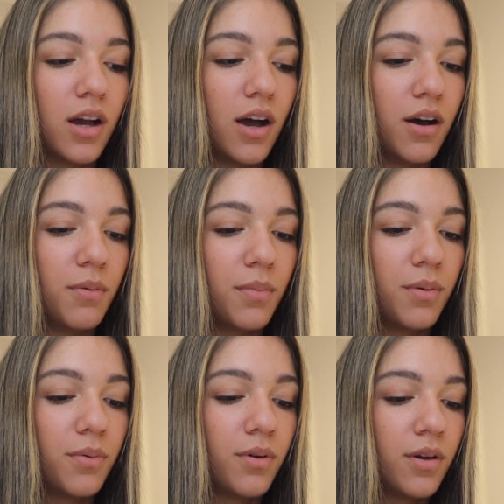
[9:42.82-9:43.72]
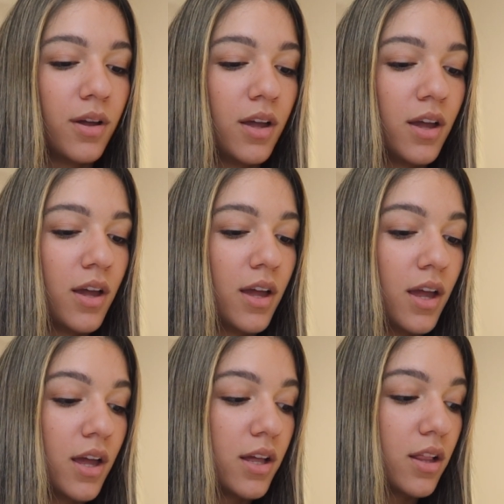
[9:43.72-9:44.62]

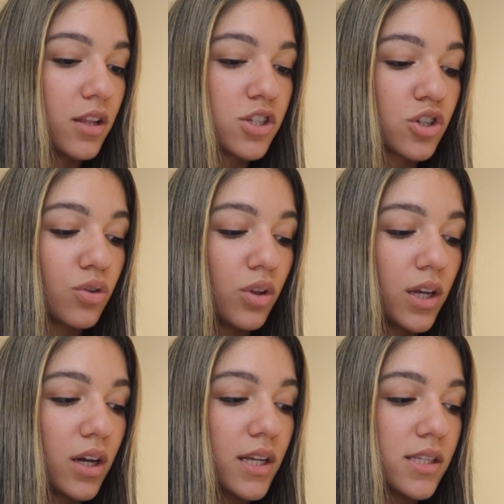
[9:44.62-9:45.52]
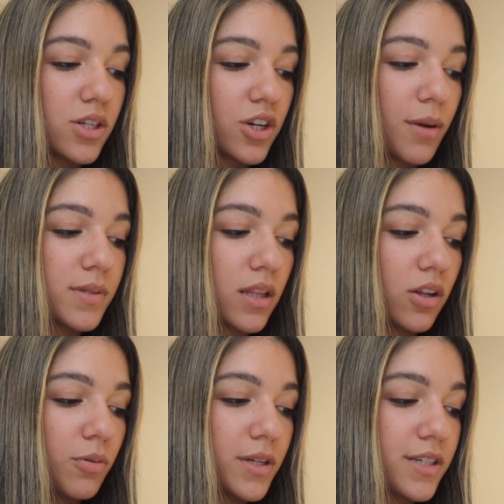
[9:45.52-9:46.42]
Scrolling on Instagram is a
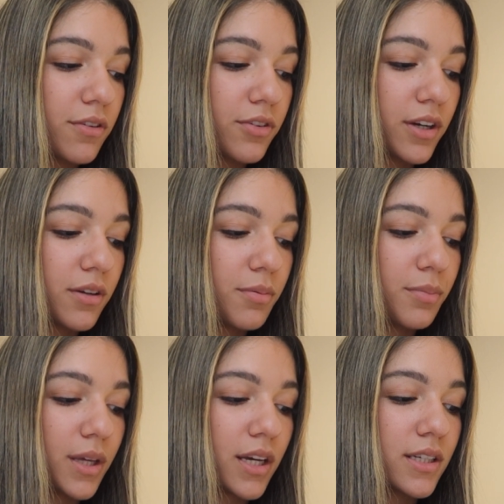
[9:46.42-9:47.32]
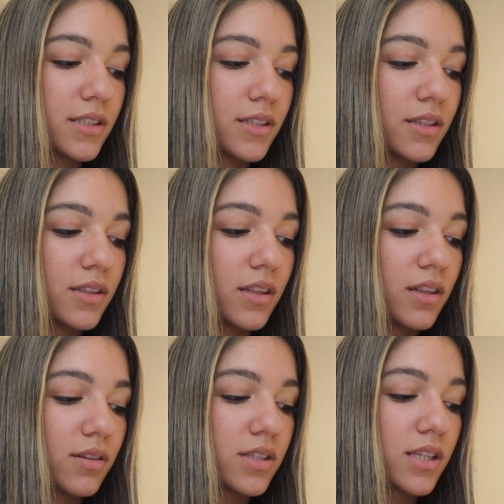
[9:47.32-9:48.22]
little bit different, because
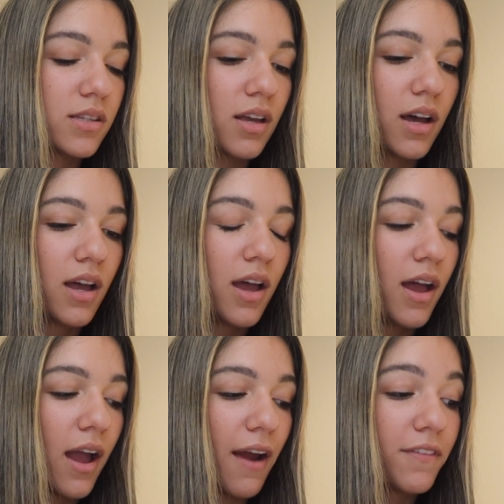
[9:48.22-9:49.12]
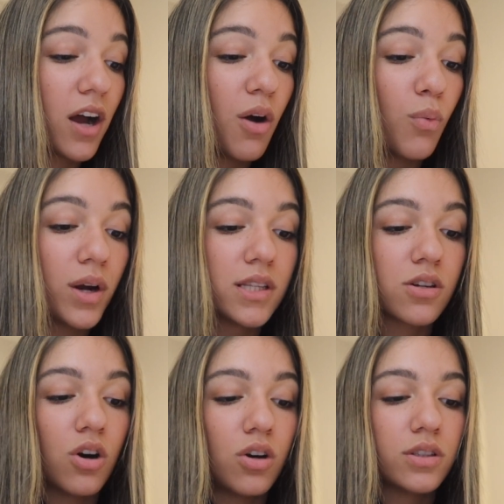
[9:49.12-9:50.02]
since I forgot what it's
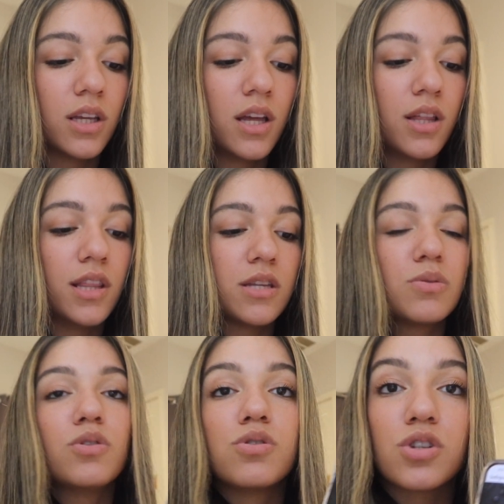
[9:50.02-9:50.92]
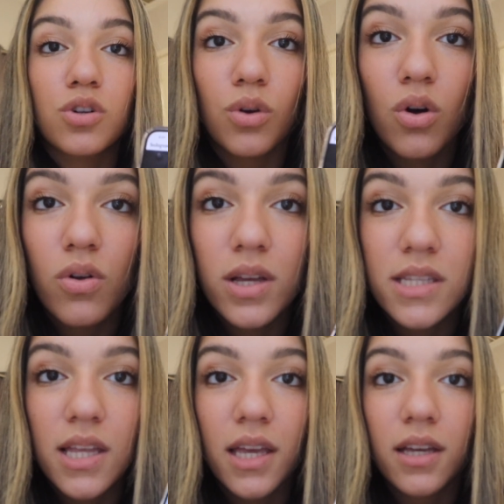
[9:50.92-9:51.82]
called, this, when you scroll,
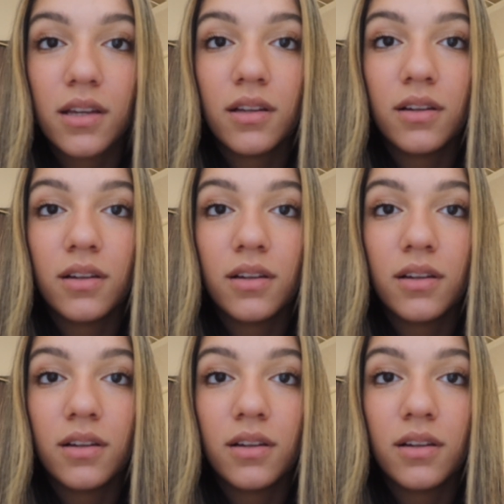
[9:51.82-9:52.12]
it's like